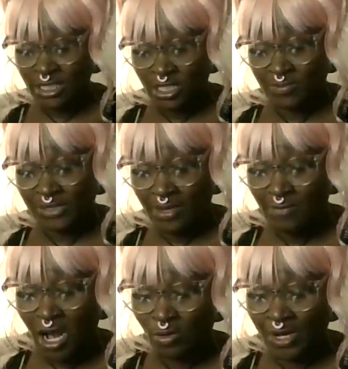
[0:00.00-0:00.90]
Could be a
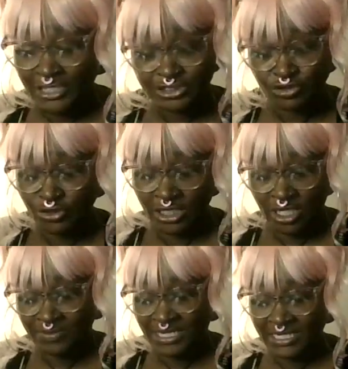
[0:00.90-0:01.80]
biracial. He
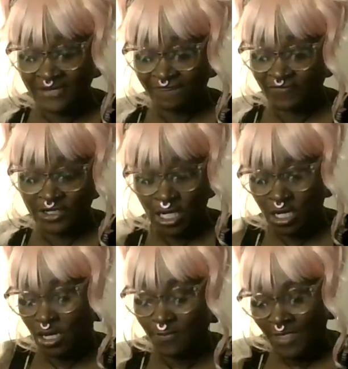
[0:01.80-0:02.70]
could be a different,
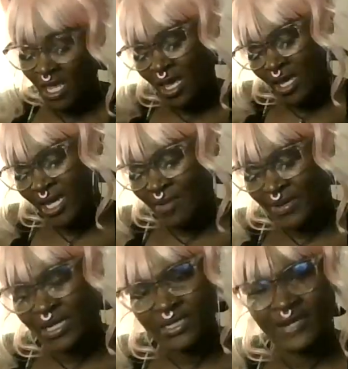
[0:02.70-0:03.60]
he could be
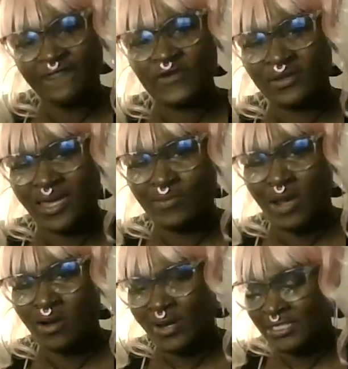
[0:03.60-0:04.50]
a different, like,
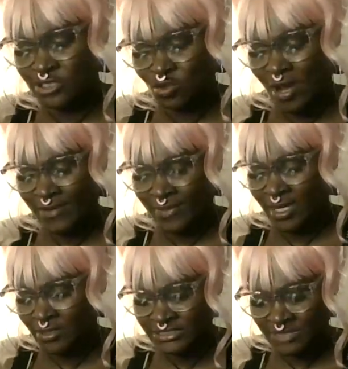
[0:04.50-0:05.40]
biracial white man
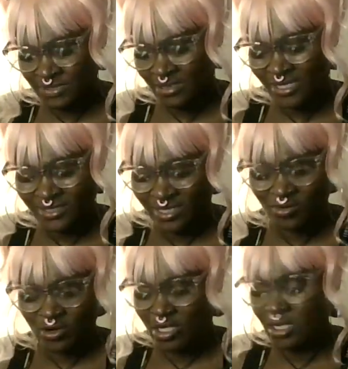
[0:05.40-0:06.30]
or something like that.
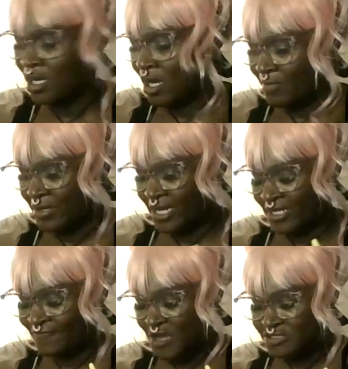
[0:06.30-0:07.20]
Or, but he
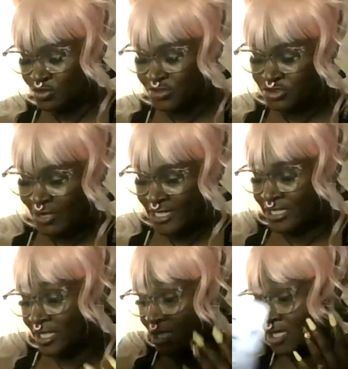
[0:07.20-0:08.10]
finds you attracted.
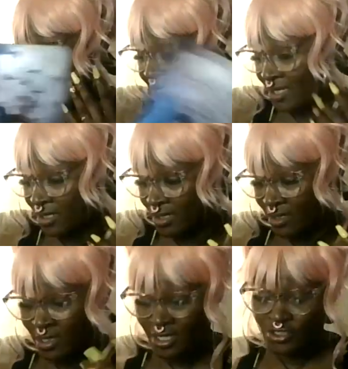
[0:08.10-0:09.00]
He could be,
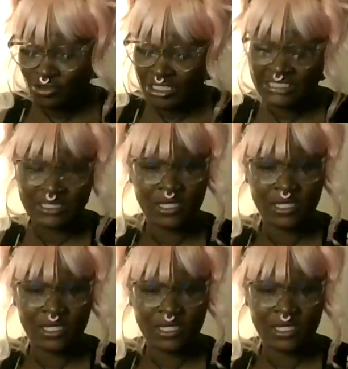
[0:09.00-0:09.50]
you could...